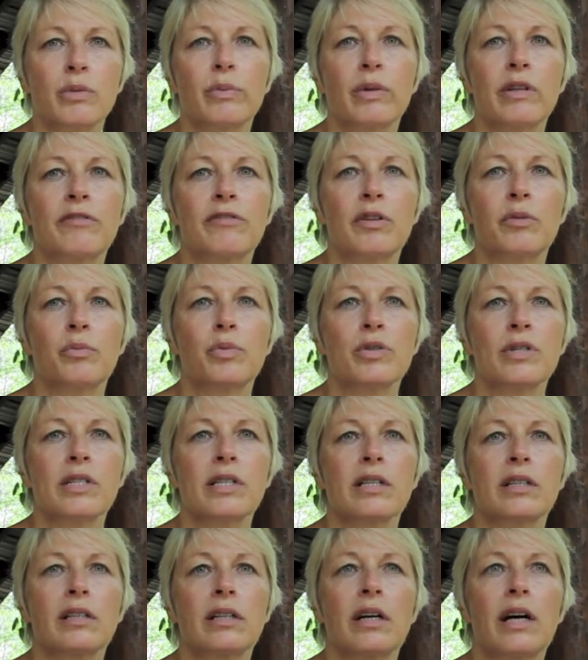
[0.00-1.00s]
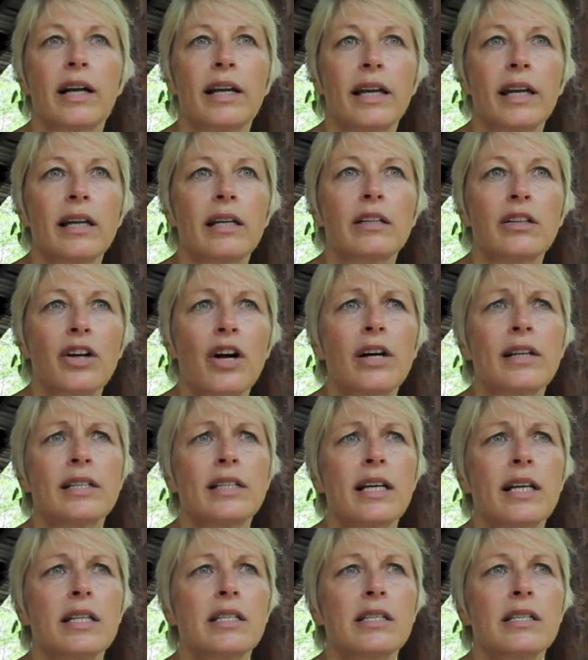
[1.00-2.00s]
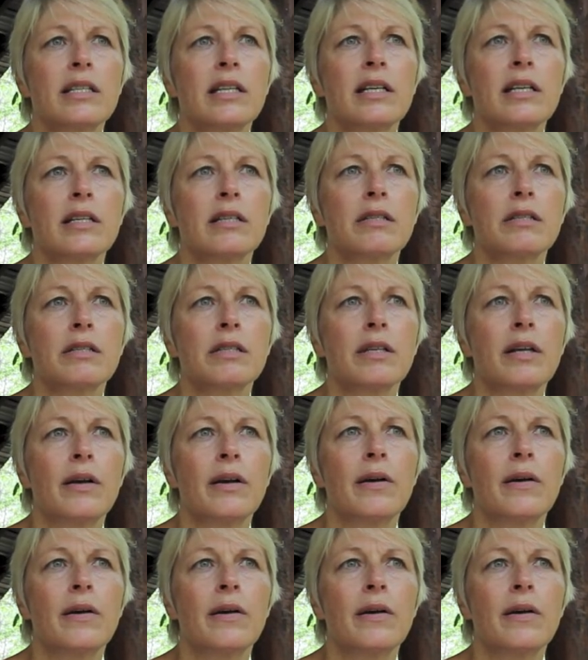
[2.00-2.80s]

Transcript: be from Brazil. Again, context is